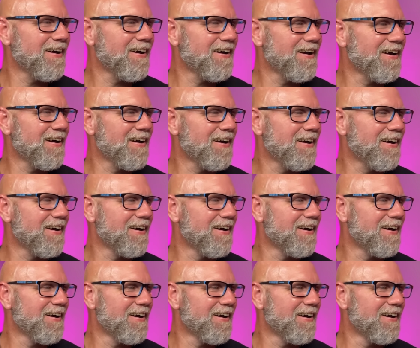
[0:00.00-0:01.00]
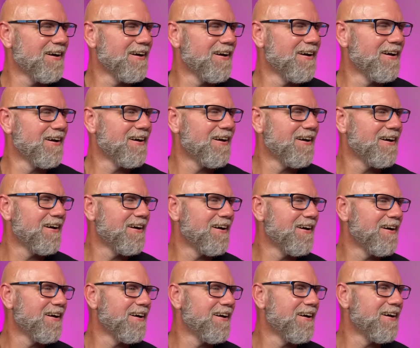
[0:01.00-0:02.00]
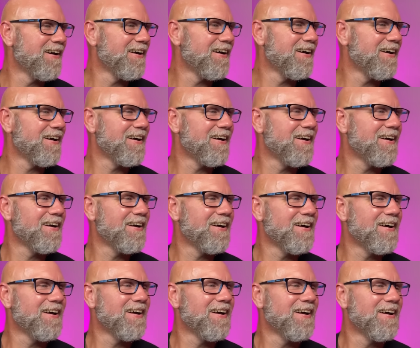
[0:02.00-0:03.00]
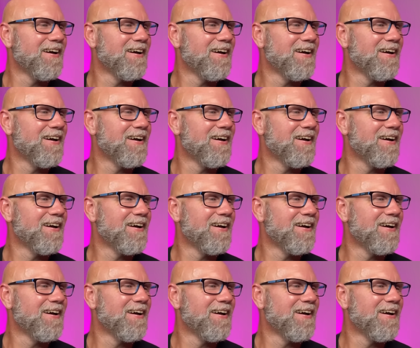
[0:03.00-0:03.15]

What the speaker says: This person isn't speaking.